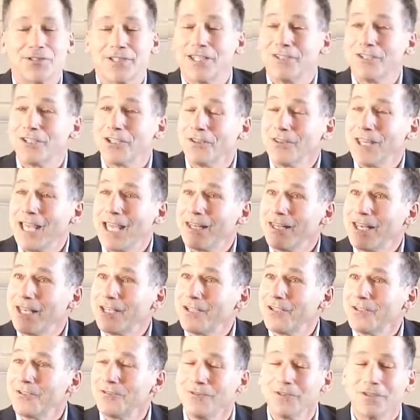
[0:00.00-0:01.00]
And so that led
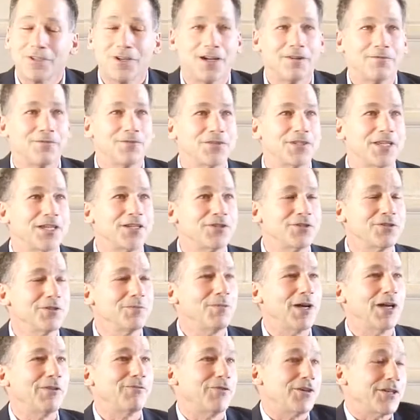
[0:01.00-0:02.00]
into a conversation
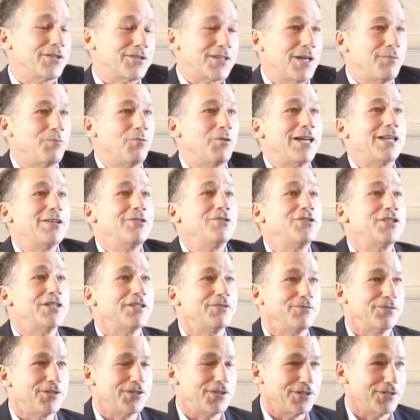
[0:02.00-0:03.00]
about, for example, energy
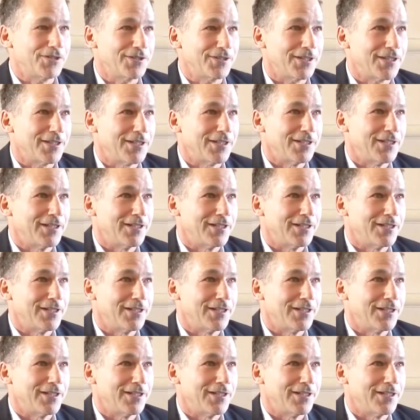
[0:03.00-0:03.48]
efficiency,